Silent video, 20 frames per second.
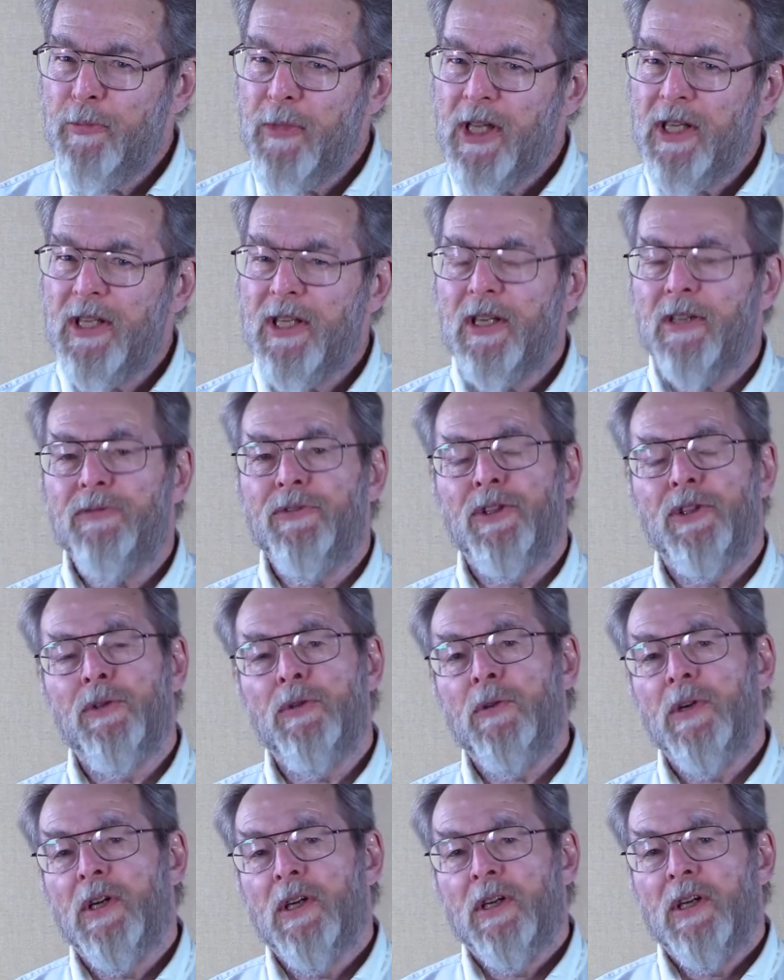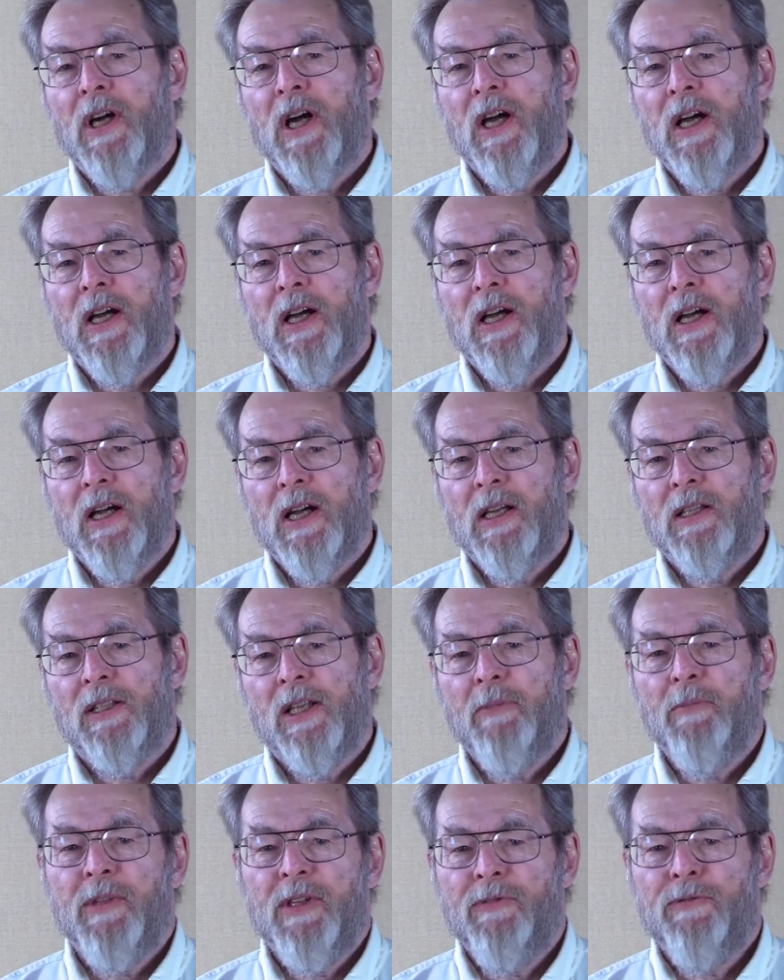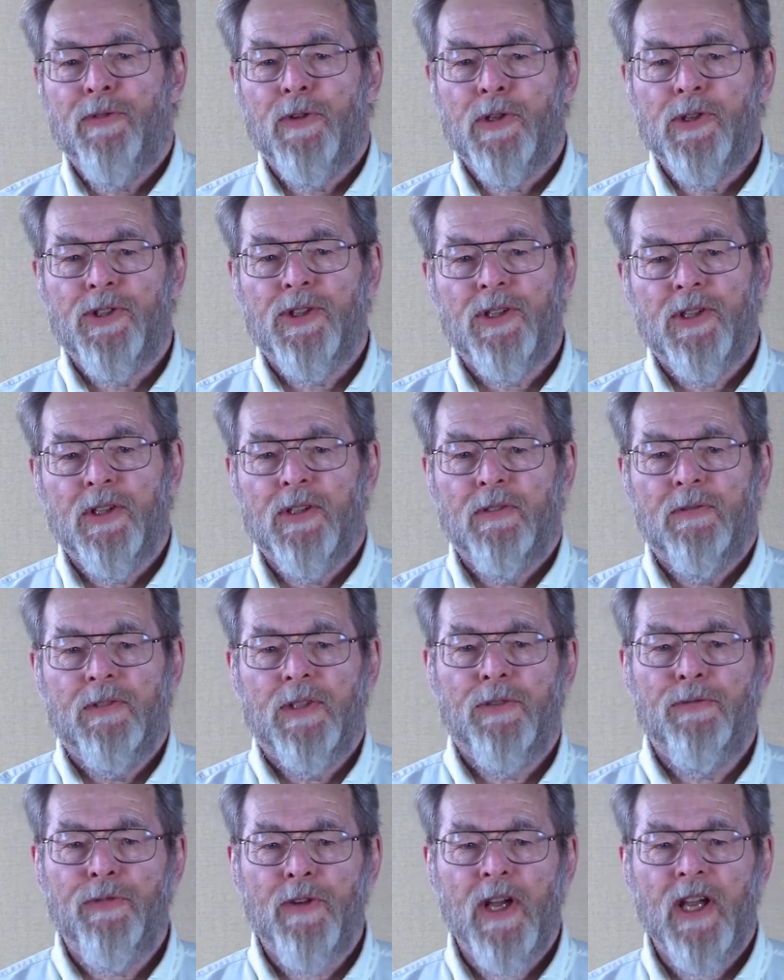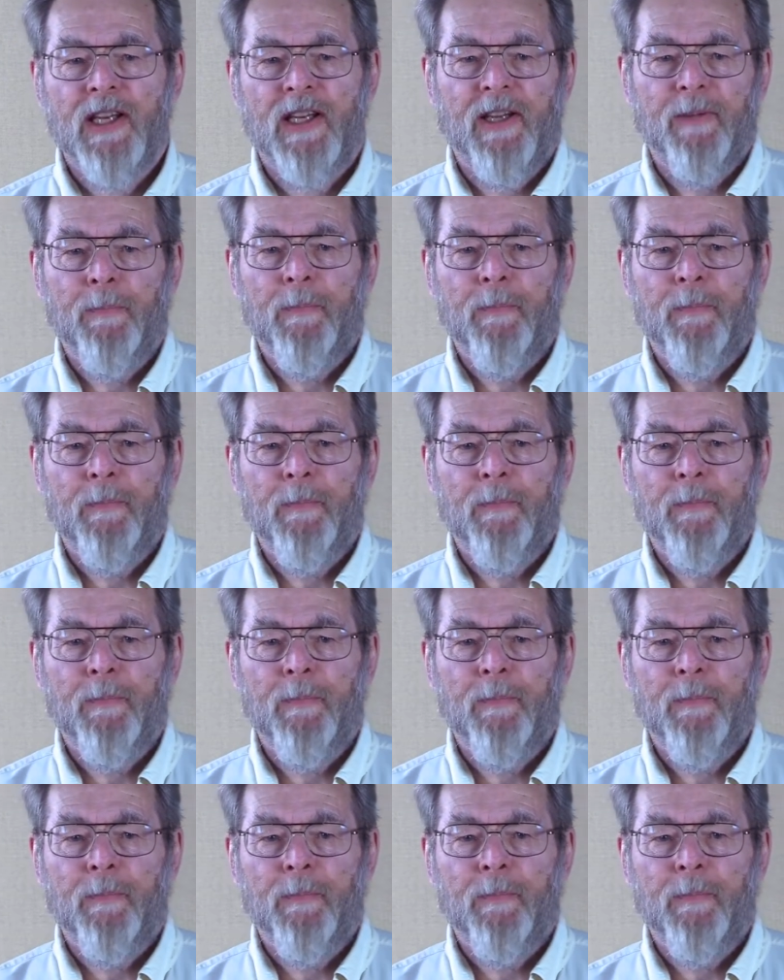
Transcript: to many of you, let me first define